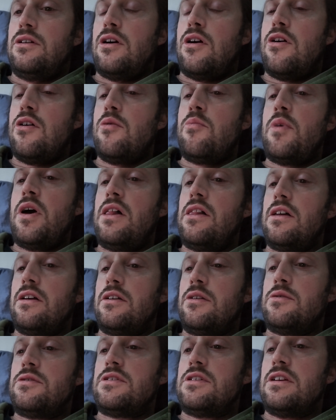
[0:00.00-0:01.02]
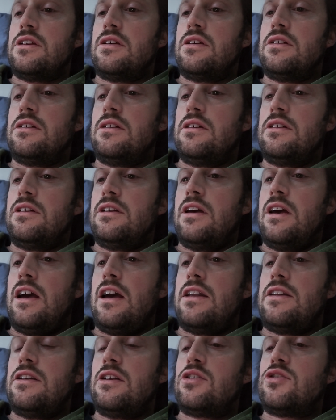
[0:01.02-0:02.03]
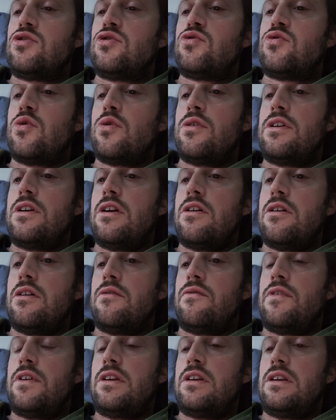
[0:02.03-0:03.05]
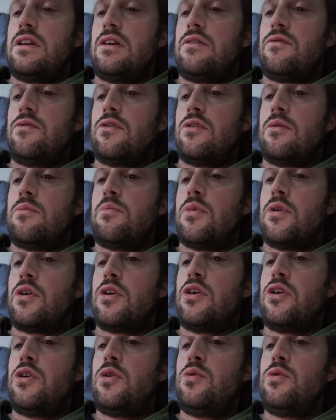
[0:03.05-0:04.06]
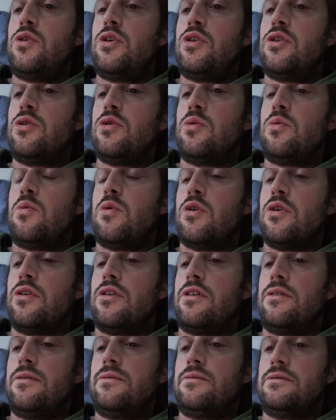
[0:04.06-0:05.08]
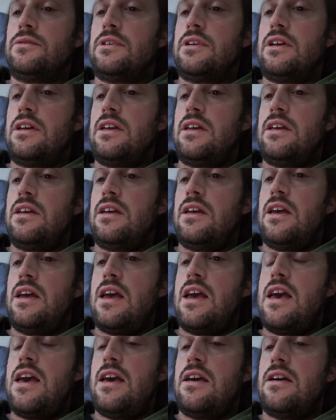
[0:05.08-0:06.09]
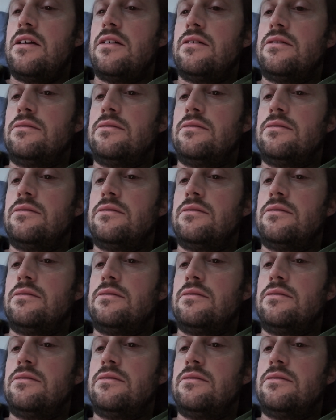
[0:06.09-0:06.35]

Arabella, you see, had an extraordinary affinity for a peculiar word, A.